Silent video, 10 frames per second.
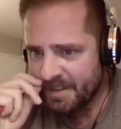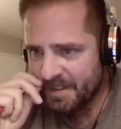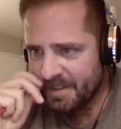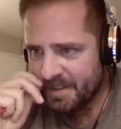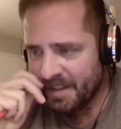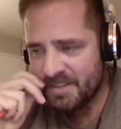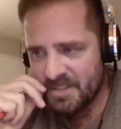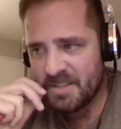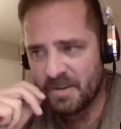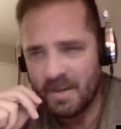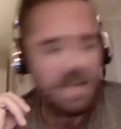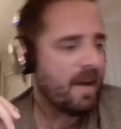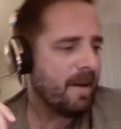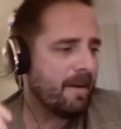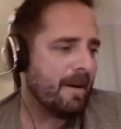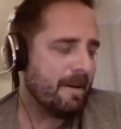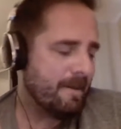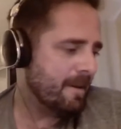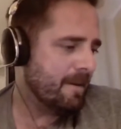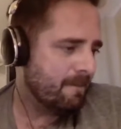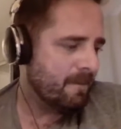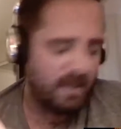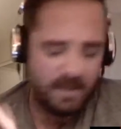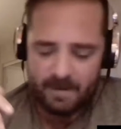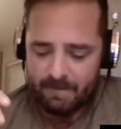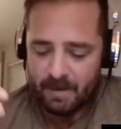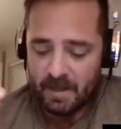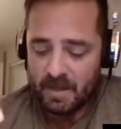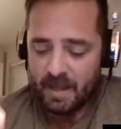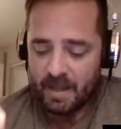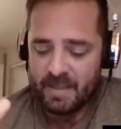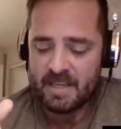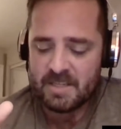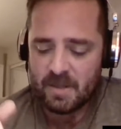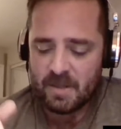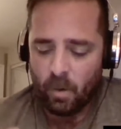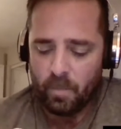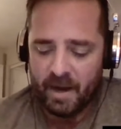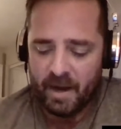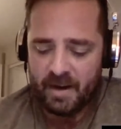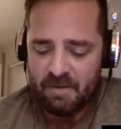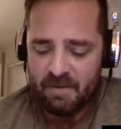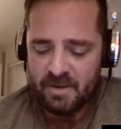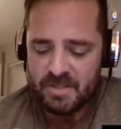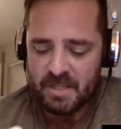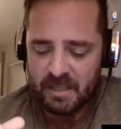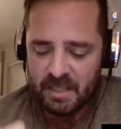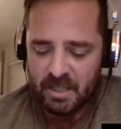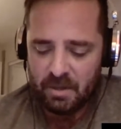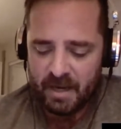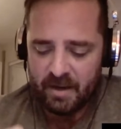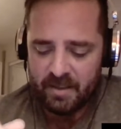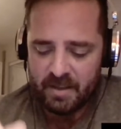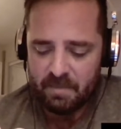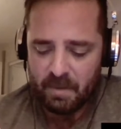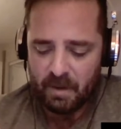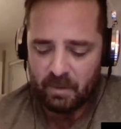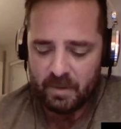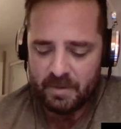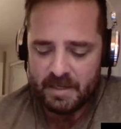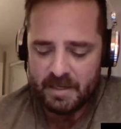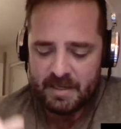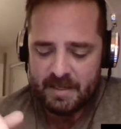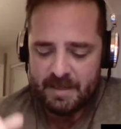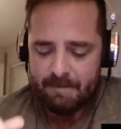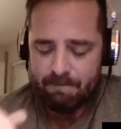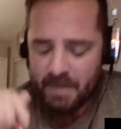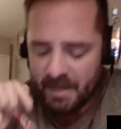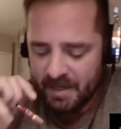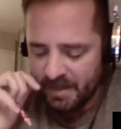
It's just I think his Colbert interview is a little better than the Baldwin one, but